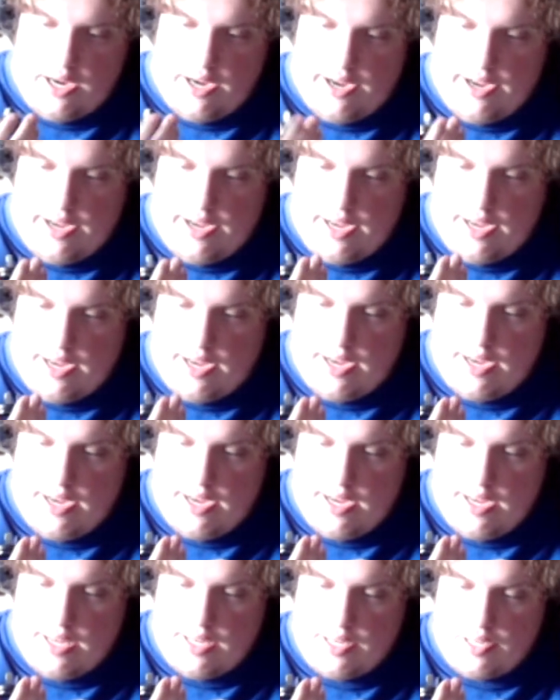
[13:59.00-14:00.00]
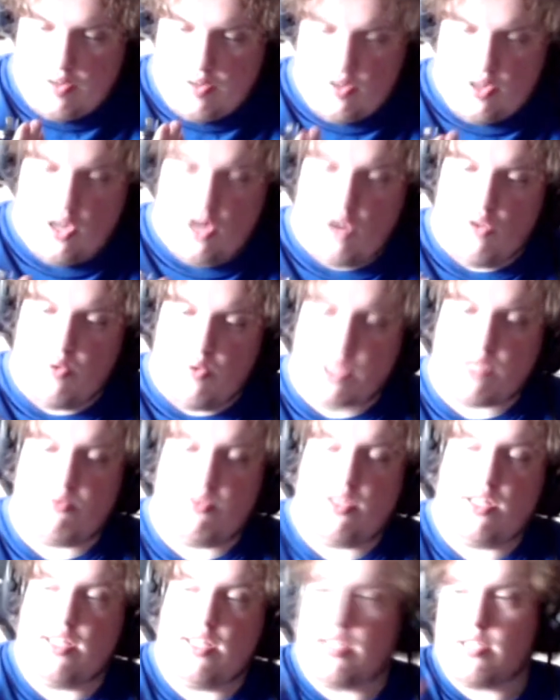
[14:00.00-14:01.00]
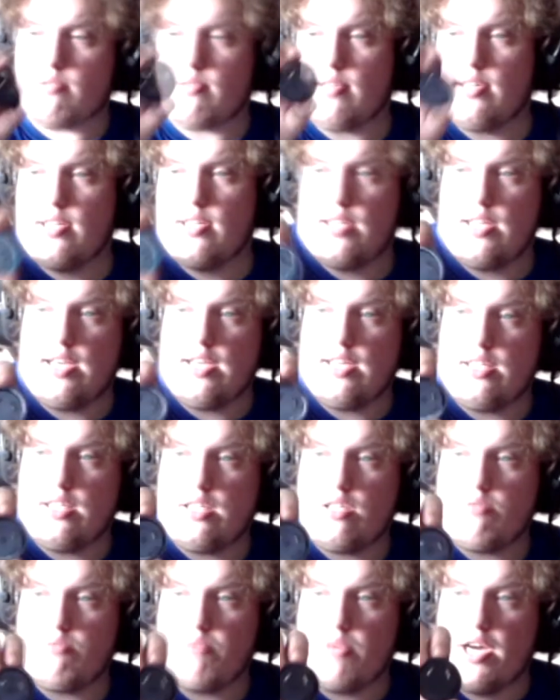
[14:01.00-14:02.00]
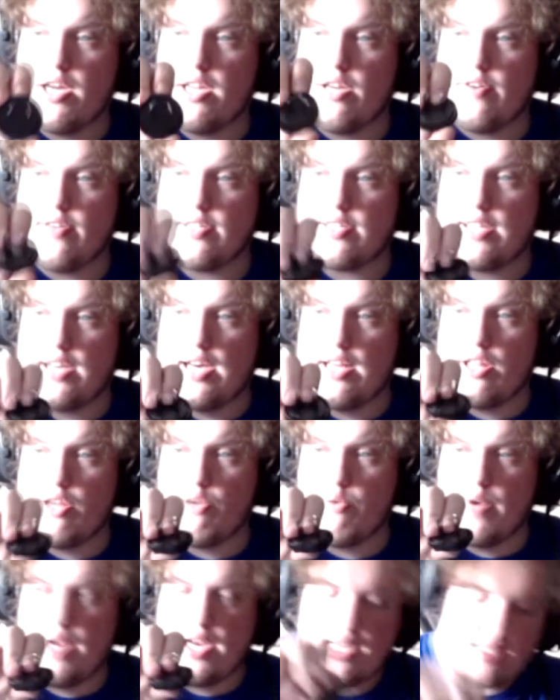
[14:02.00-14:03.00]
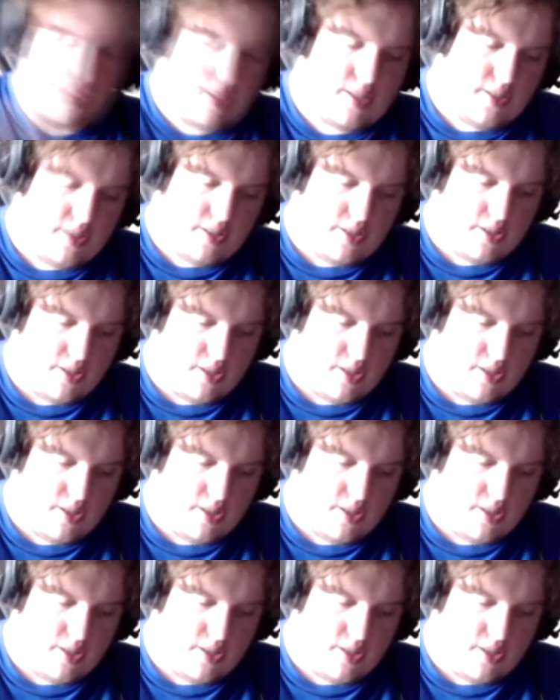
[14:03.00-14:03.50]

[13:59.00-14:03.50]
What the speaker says: I don't know which one this one is, but I know it's not US.